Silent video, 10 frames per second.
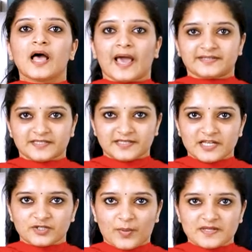
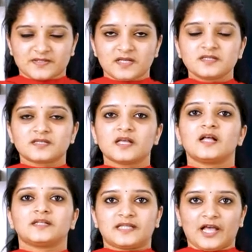exercise questions.
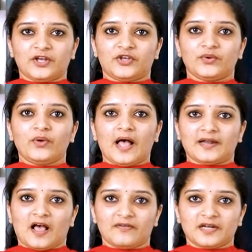Thank you
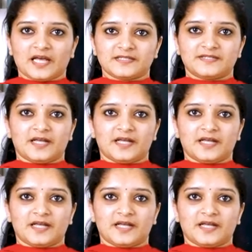and have a nice